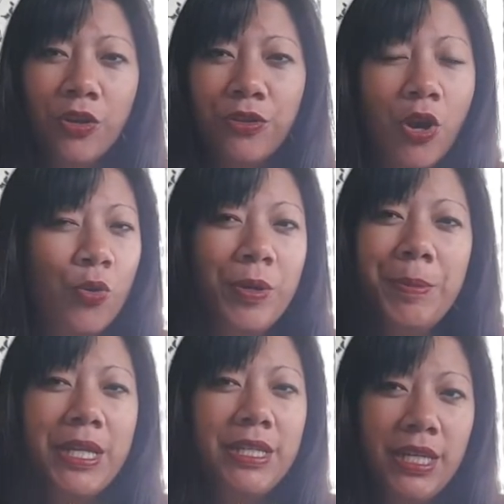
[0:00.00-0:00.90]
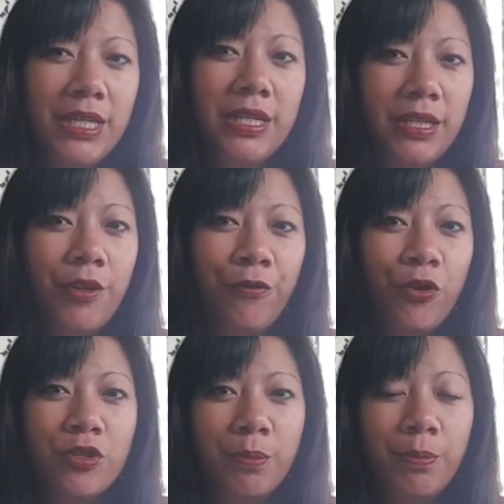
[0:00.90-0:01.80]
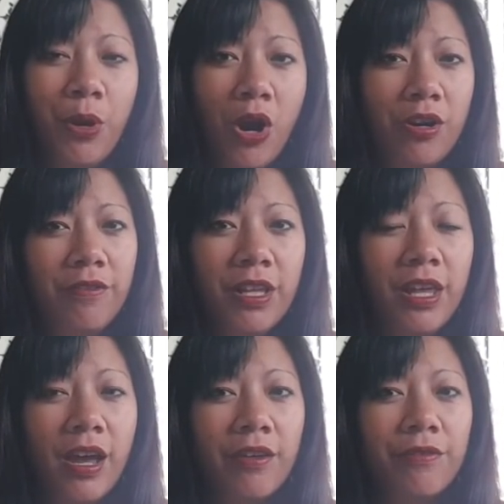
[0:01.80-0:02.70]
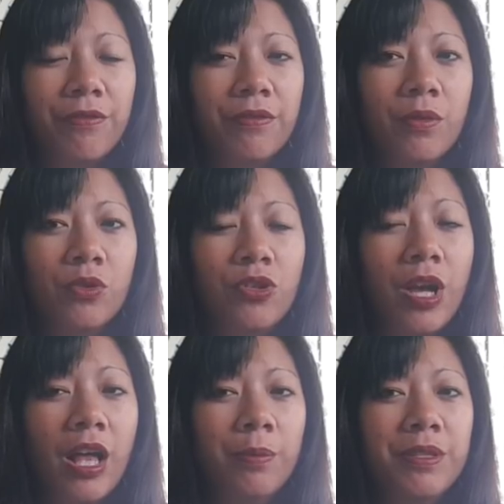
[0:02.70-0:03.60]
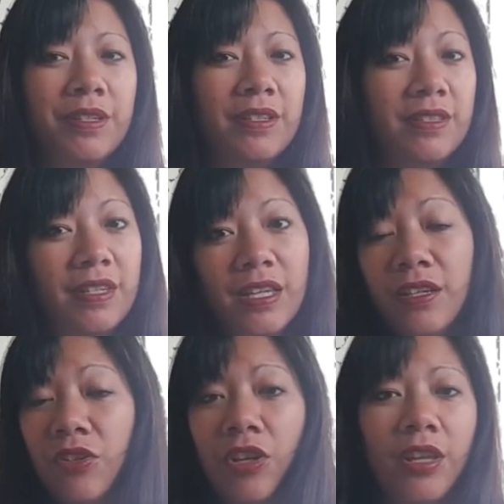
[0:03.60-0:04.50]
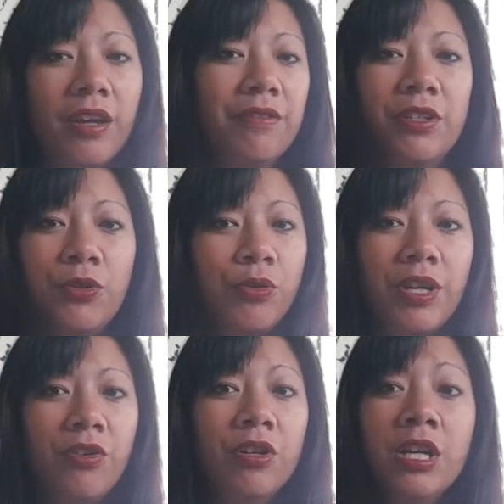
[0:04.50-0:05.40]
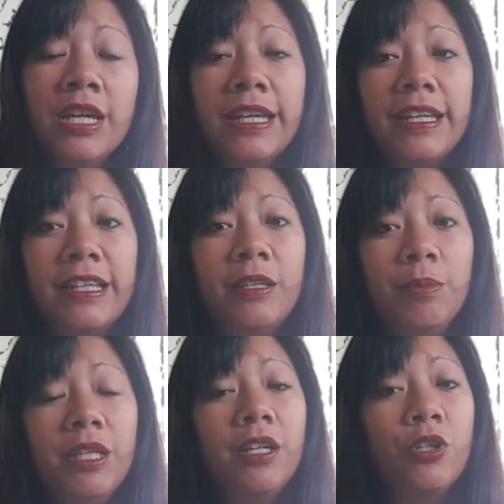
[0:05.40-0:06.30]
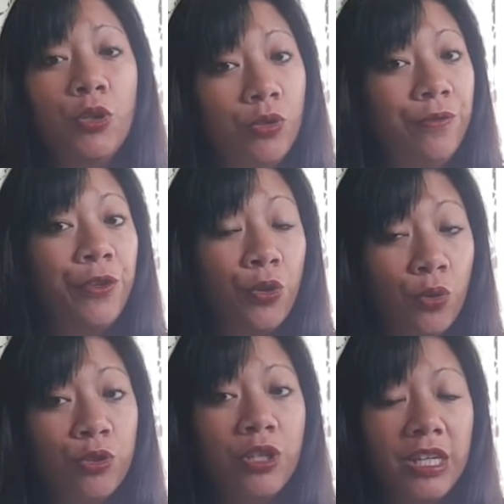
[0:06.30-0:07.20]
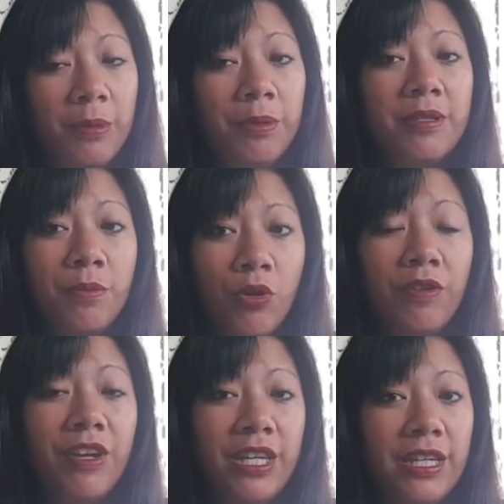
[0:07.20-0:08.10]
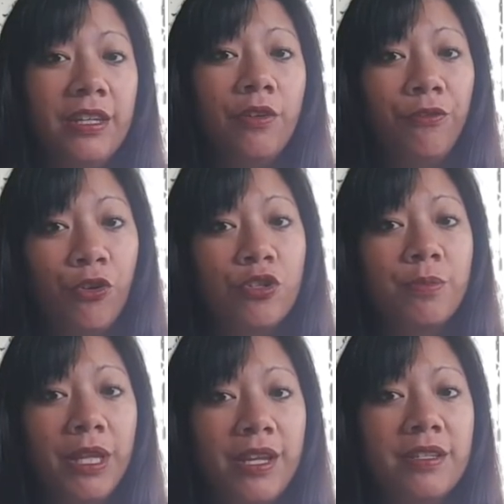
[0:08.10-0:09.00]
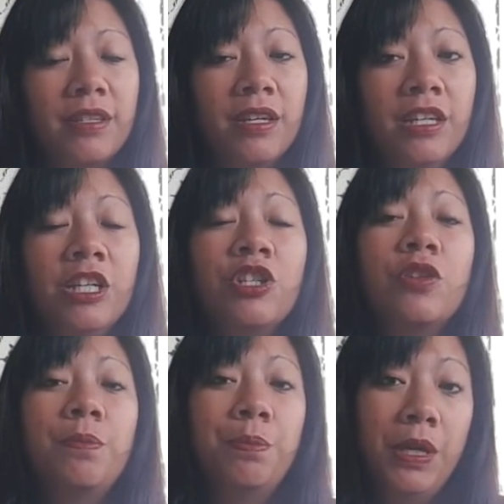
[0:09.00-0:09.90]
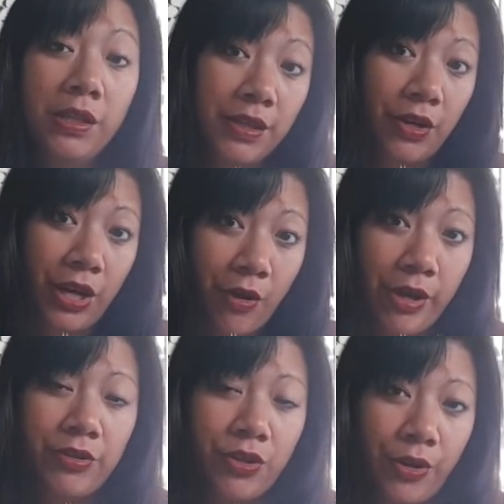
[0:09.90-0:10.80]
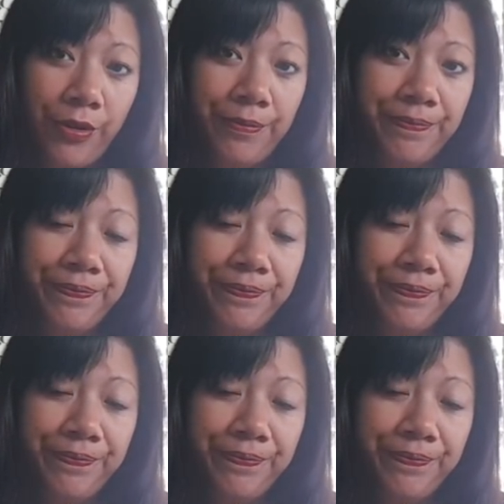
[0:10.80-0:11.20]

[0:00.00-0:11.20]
Though we may need it in the first part of our life to help us succeed in our life and career, it can be a good fuel to keep us motivated in the first place to build our character.